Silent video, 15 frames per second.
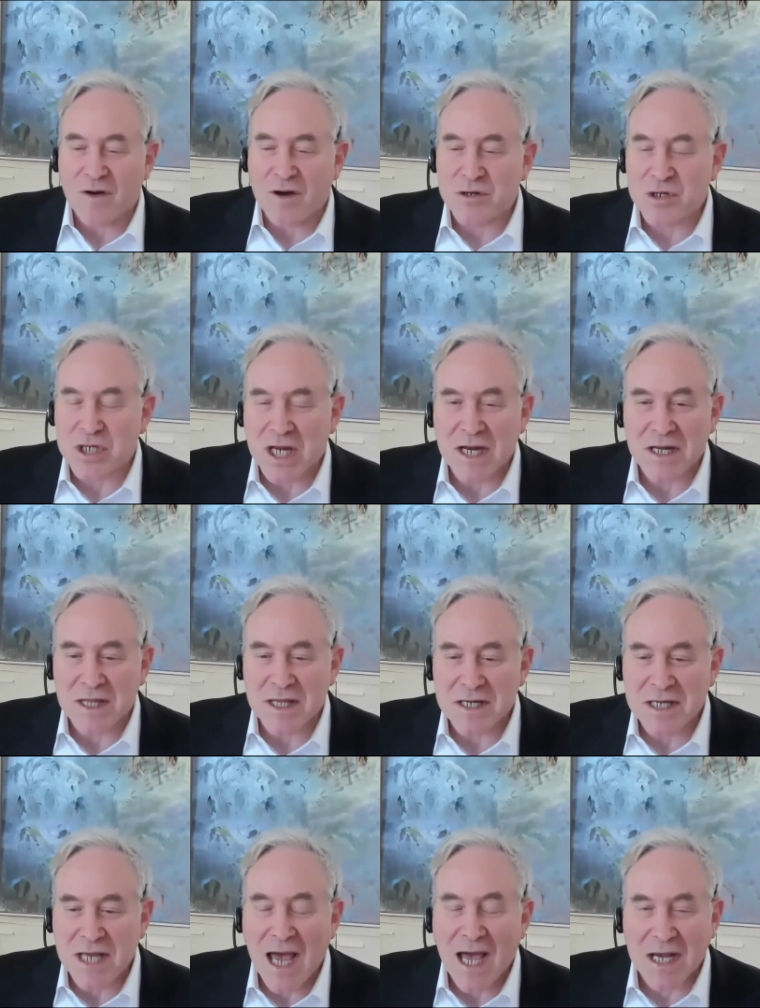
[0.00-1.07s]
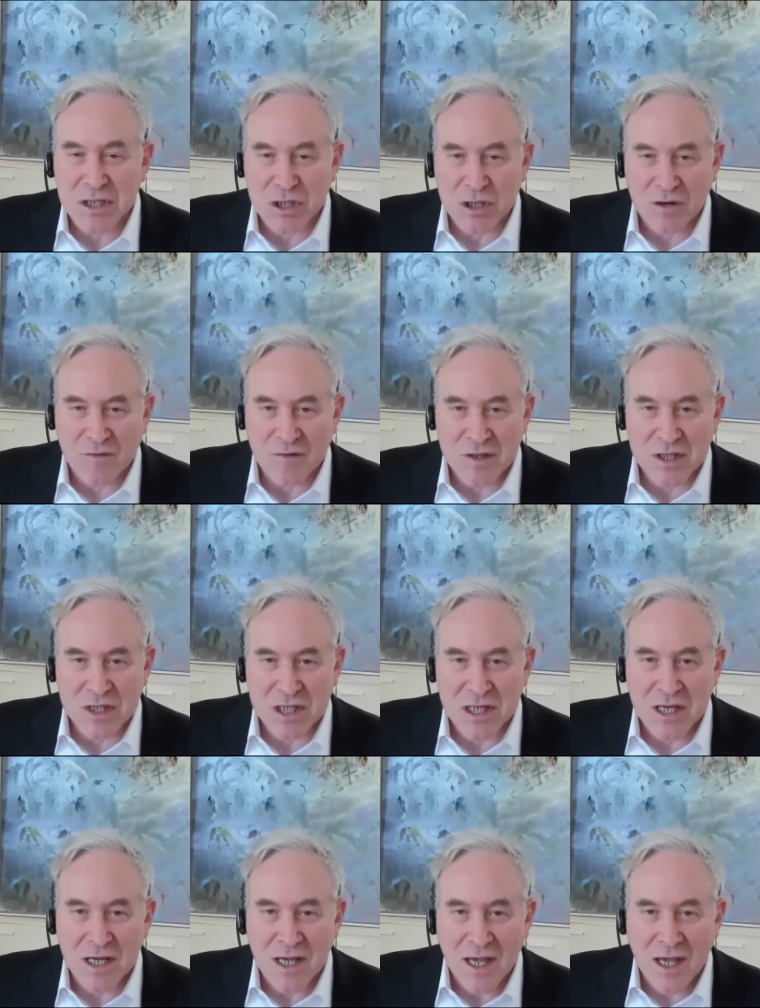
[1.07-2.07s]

understanding the attack surface.